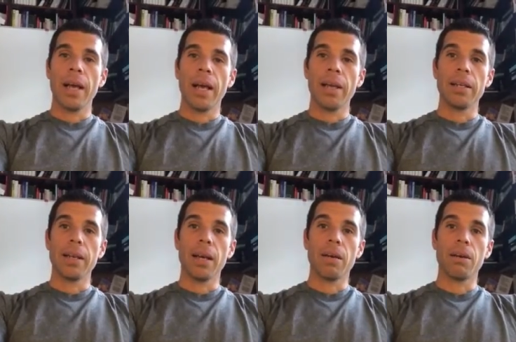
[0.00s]

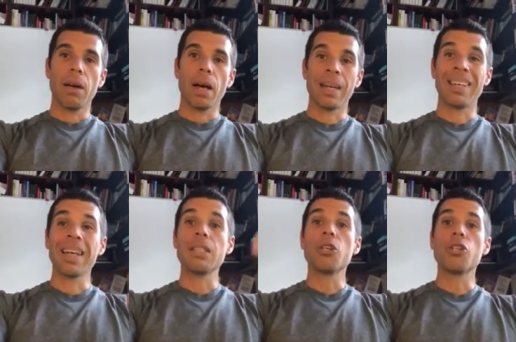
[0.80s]
And I'd
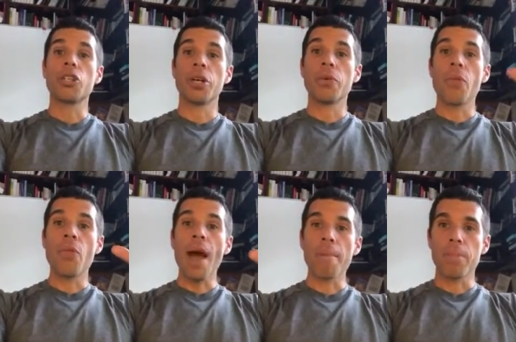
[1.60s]
like to share
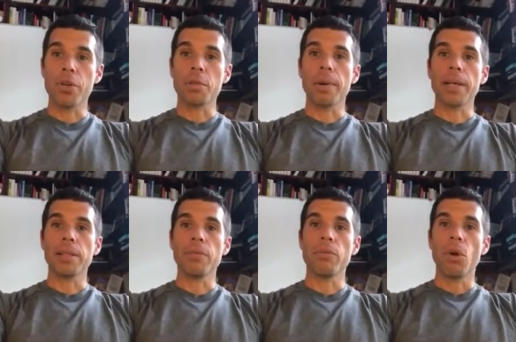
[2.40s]
that
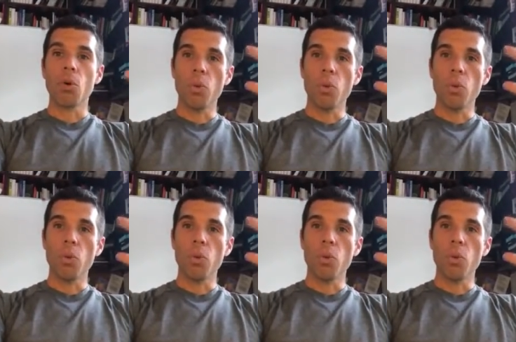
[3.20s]
perspective.